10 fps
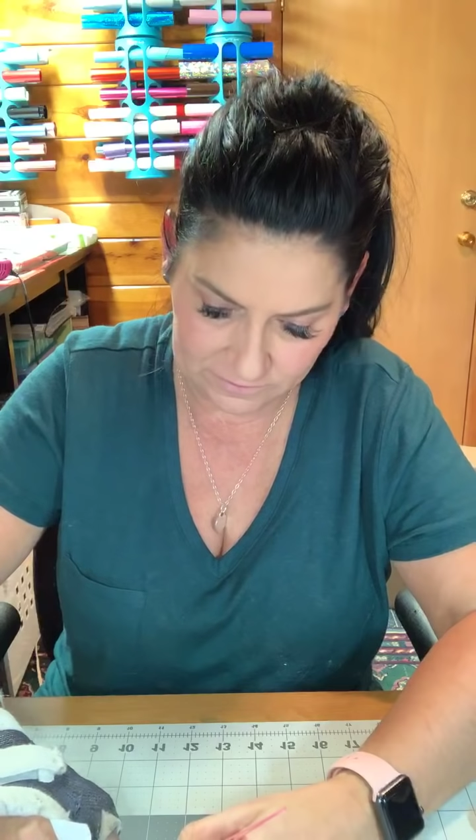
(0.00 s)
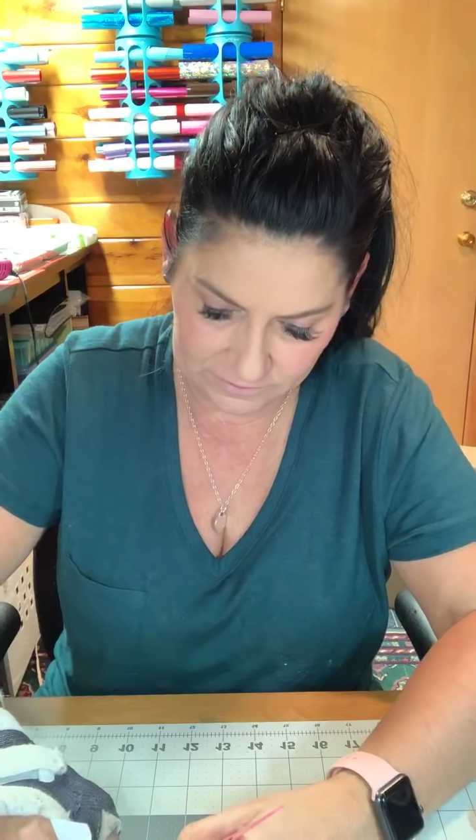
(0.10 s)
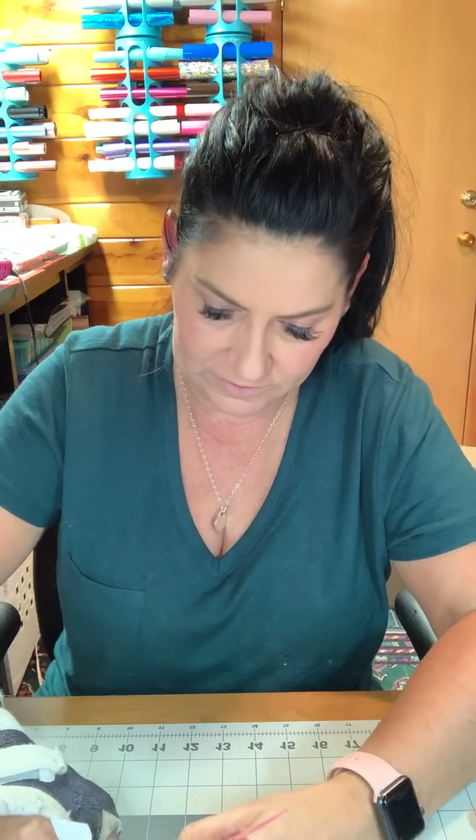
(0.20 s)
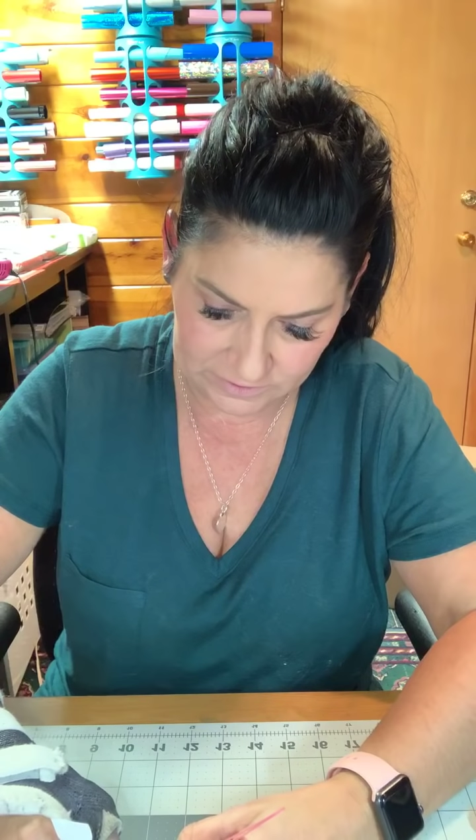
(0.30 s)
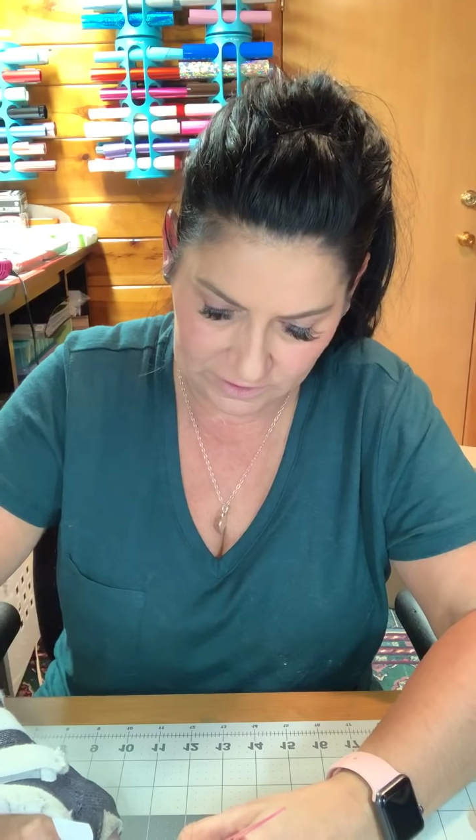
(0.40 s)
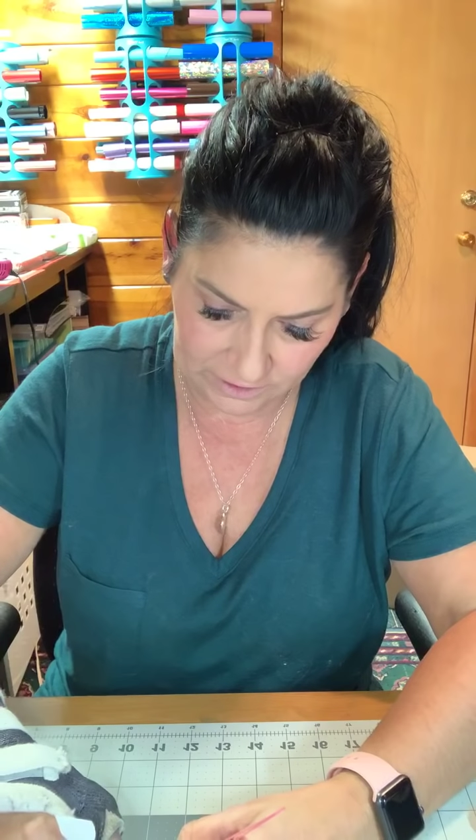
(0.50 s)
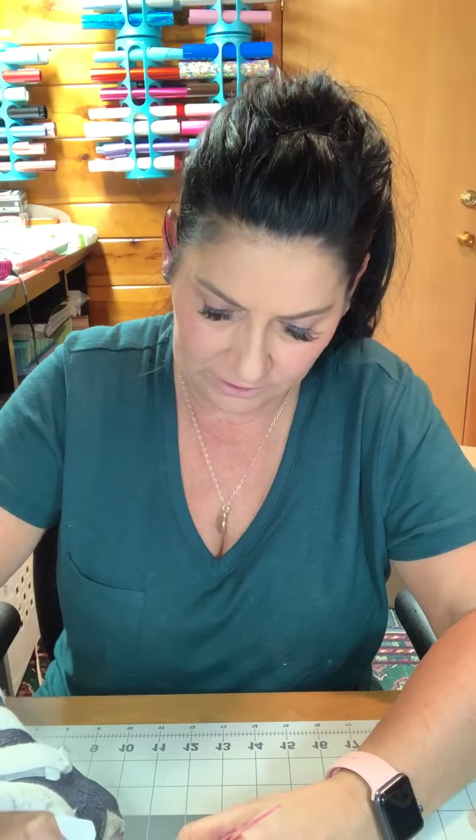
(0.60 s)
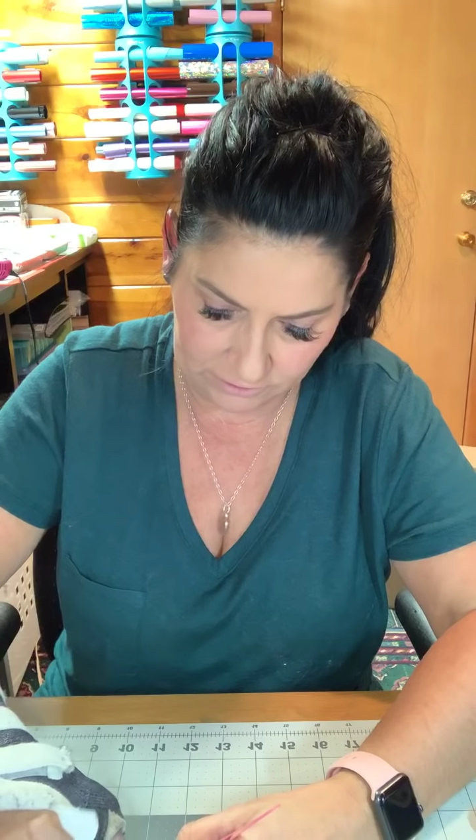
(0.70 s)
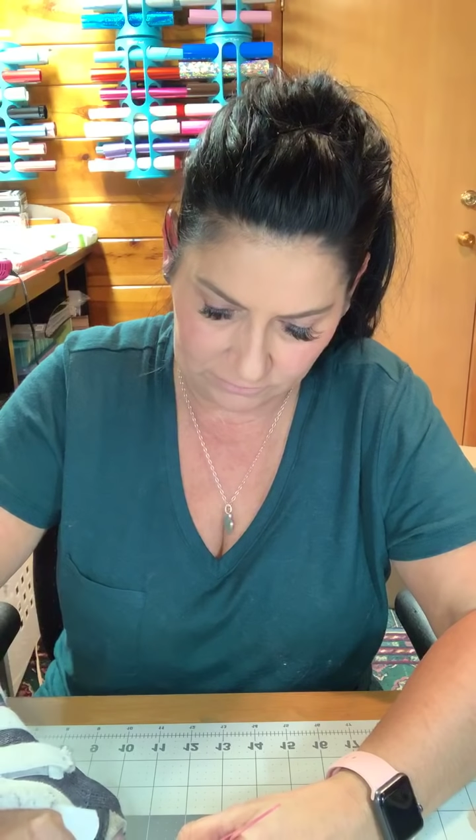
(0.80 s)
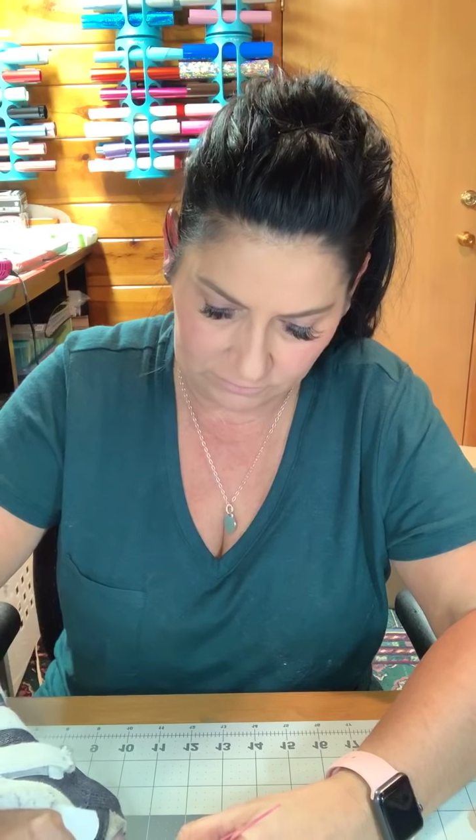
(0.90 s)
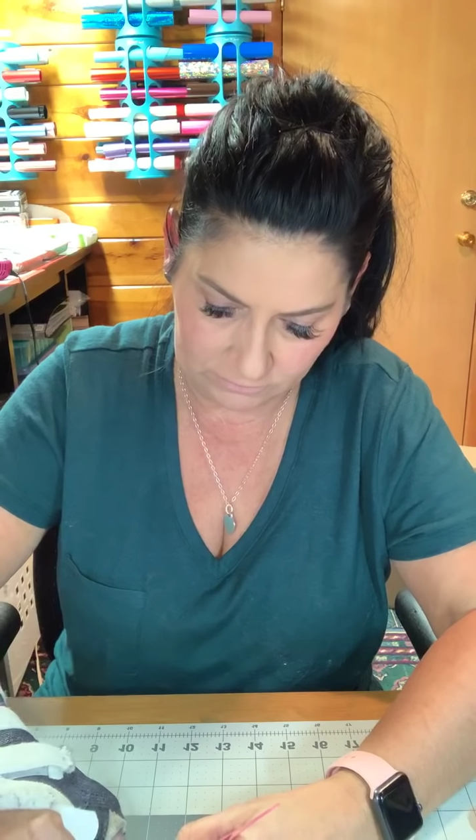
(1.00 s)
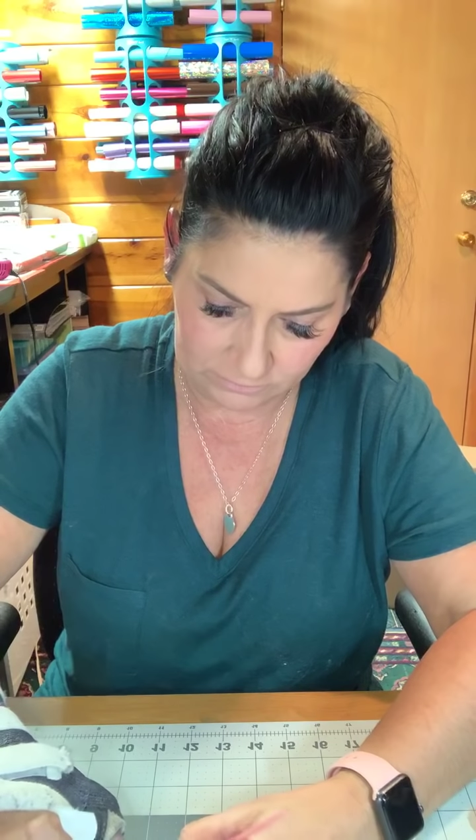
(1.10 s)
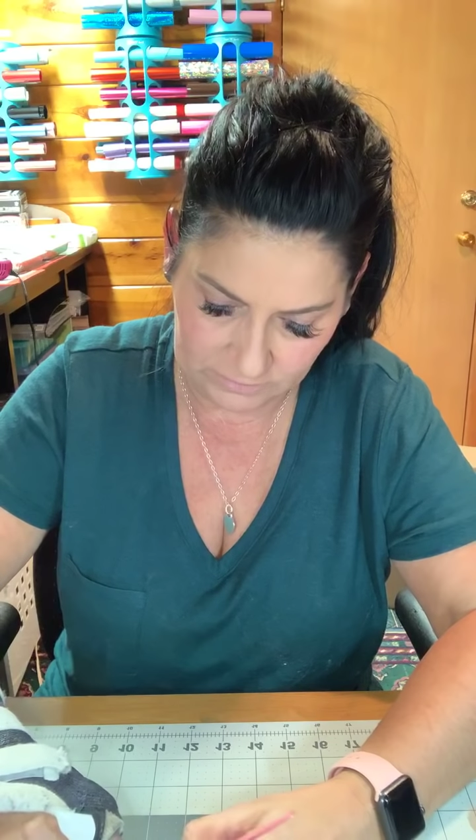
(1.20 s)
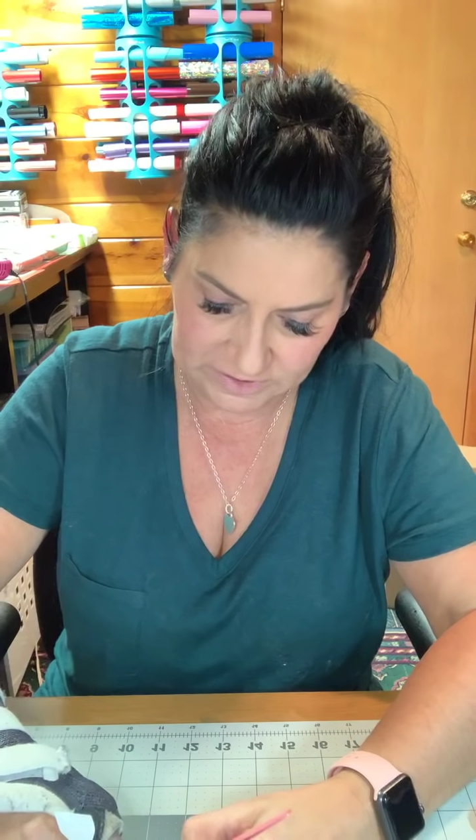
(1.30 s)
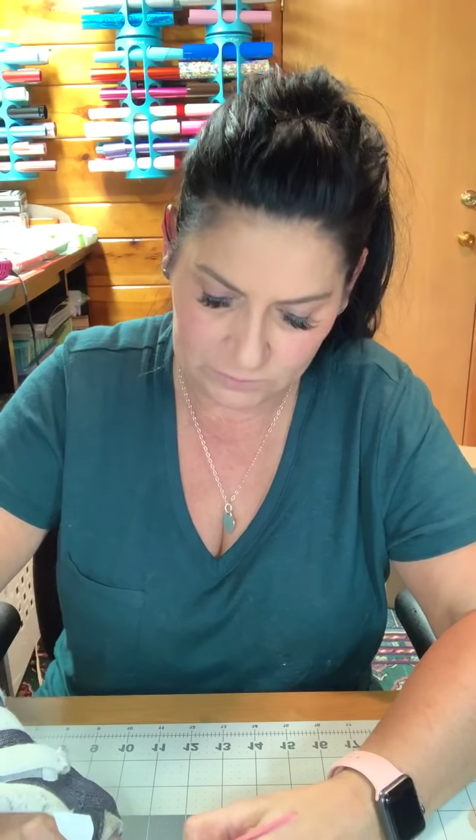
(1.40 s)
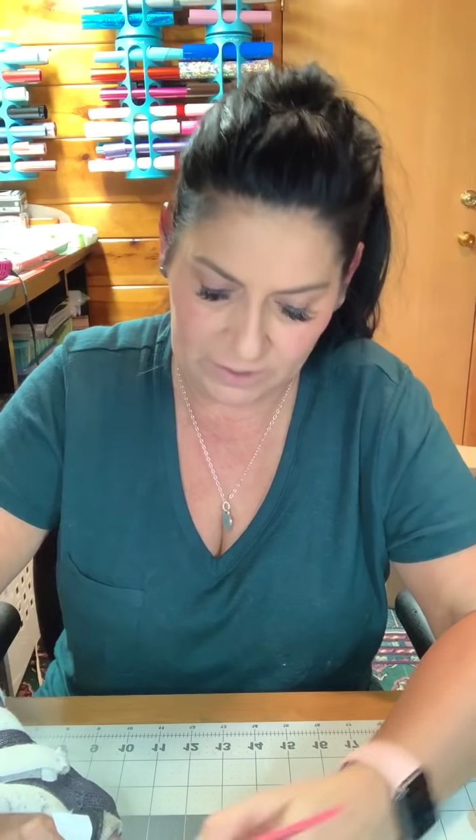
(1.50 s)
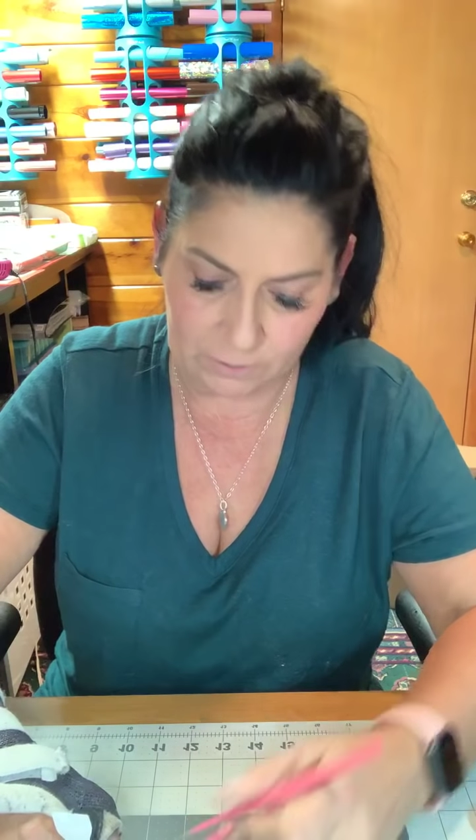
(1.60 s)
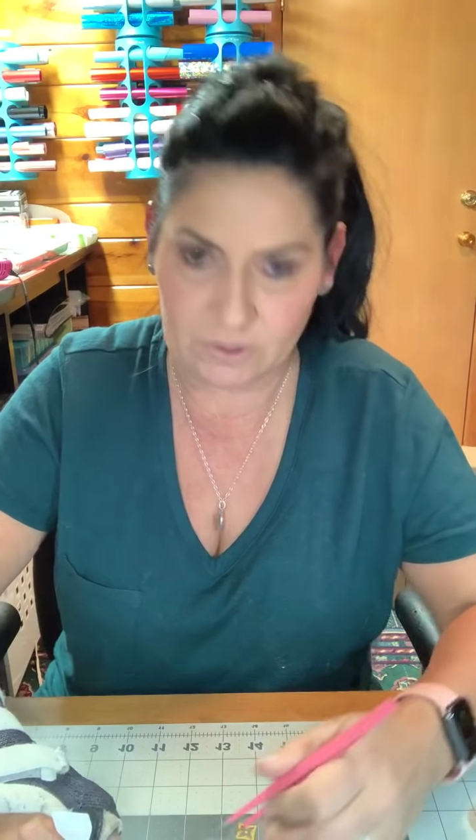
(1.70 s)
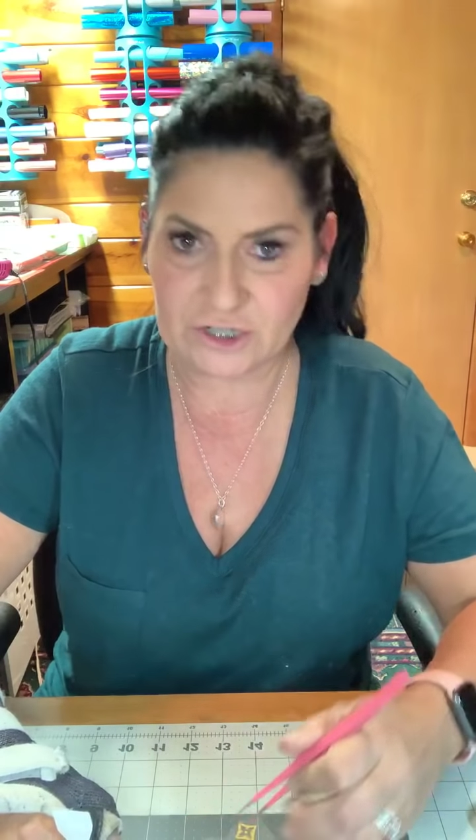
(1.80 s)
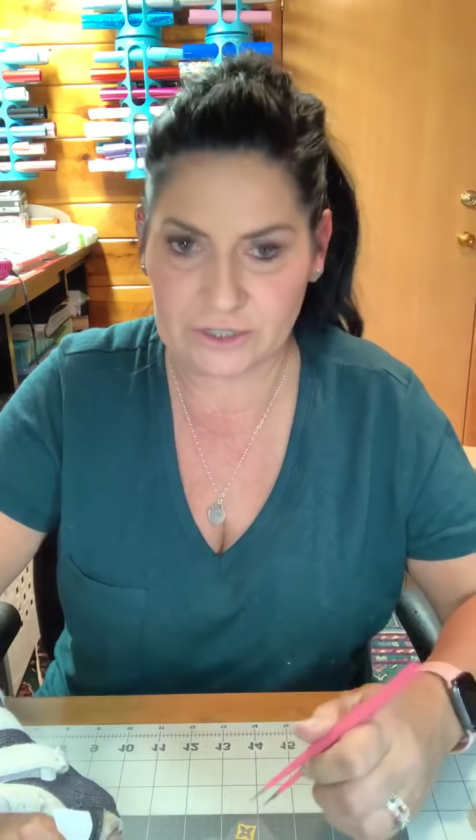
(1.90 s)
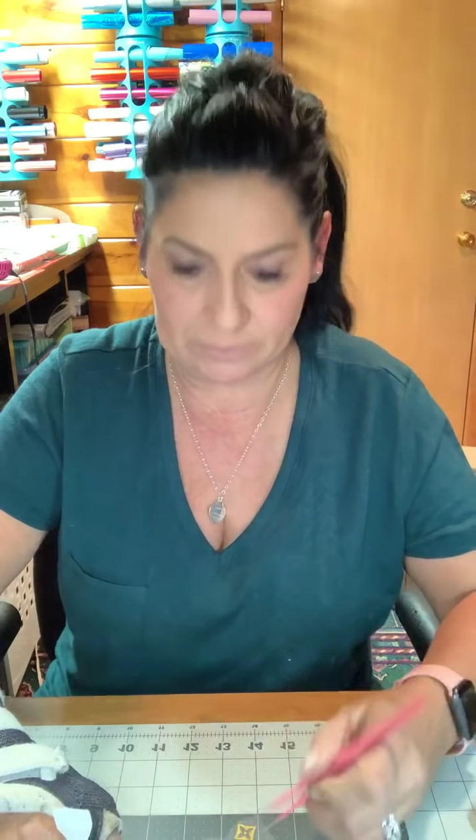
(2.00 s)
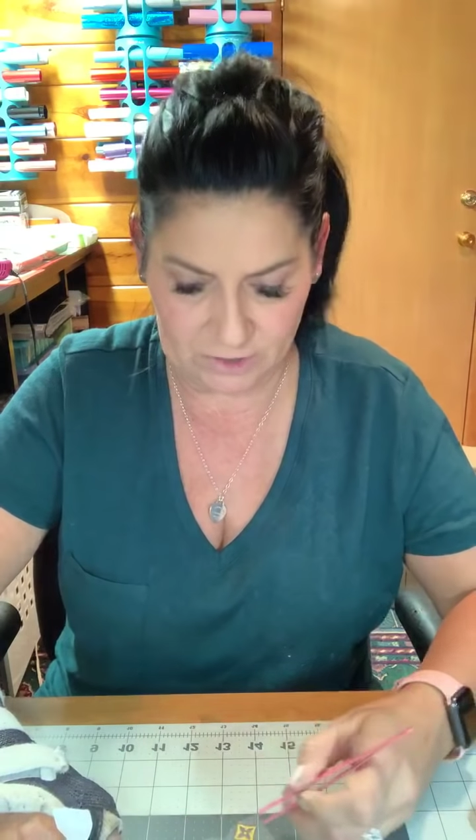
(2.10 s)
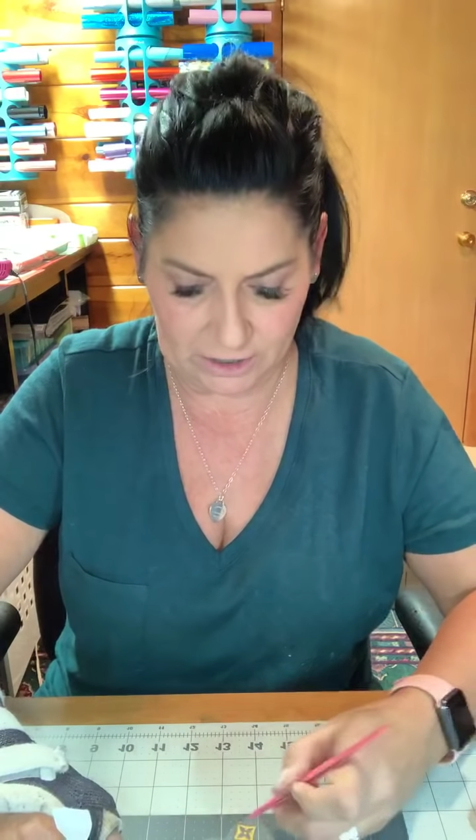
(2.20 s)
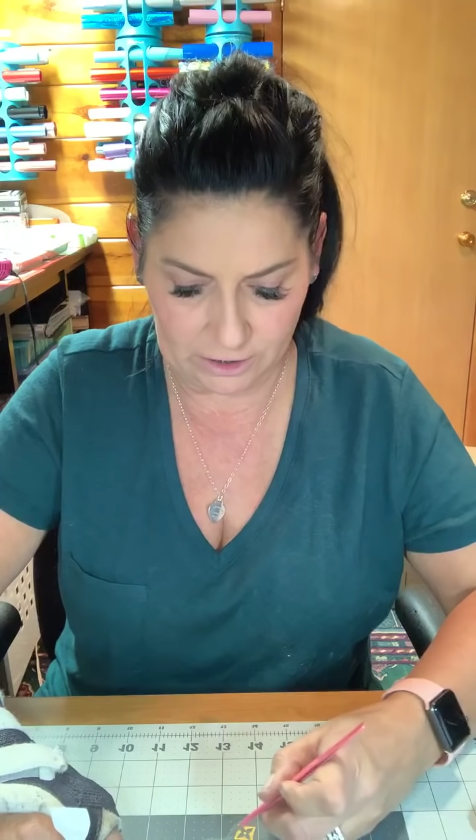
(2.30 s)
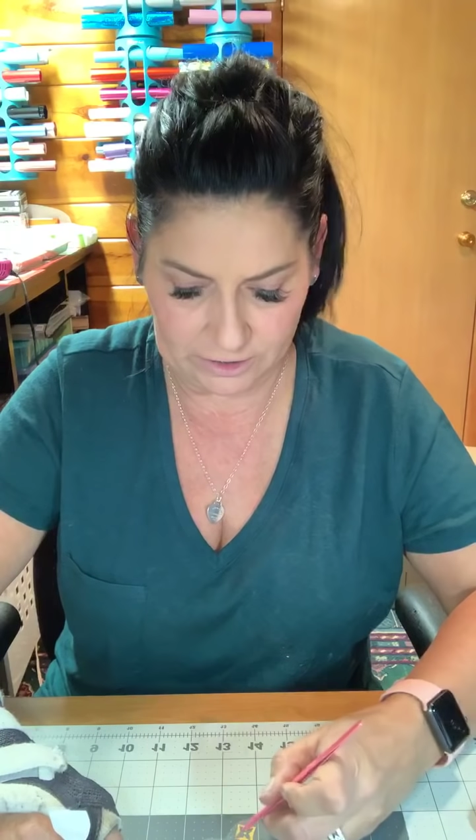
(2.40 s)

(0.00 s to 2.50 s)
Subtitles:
It's got, that's why I watch it up here.